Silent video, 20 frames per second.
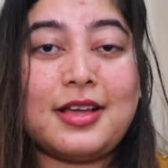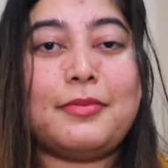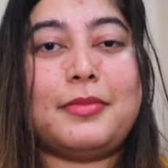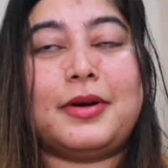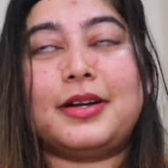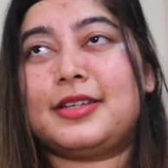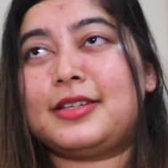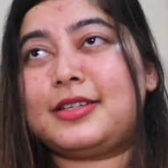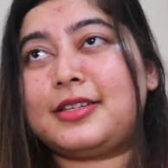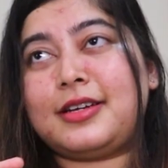
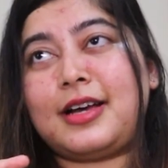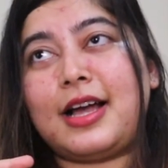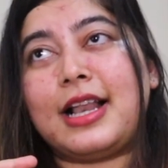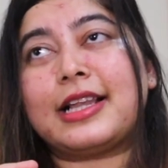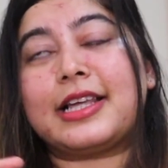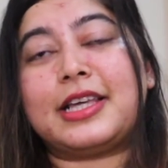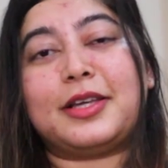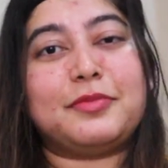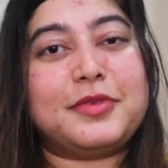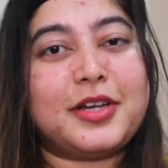but
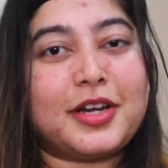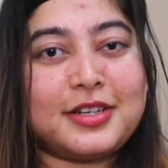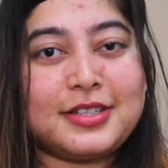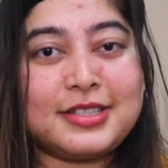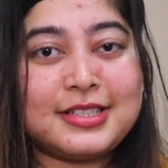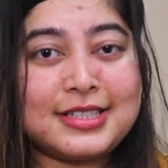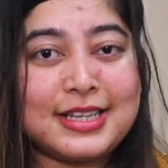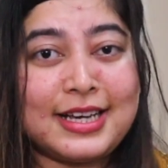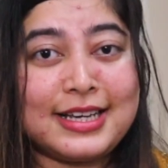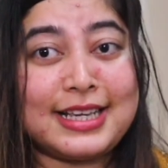I'll keep that
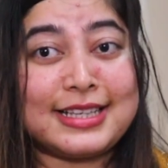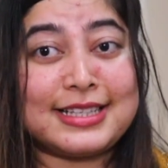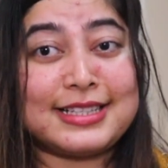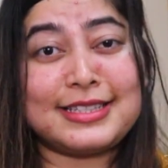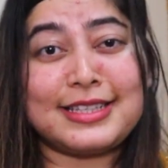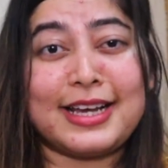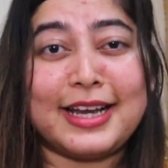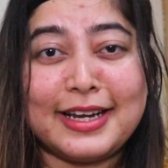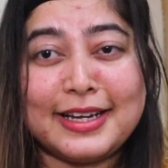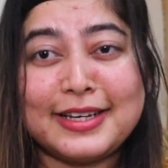
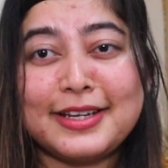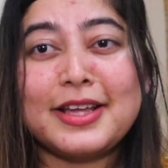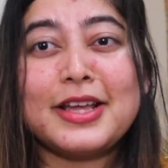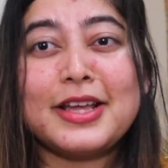aside.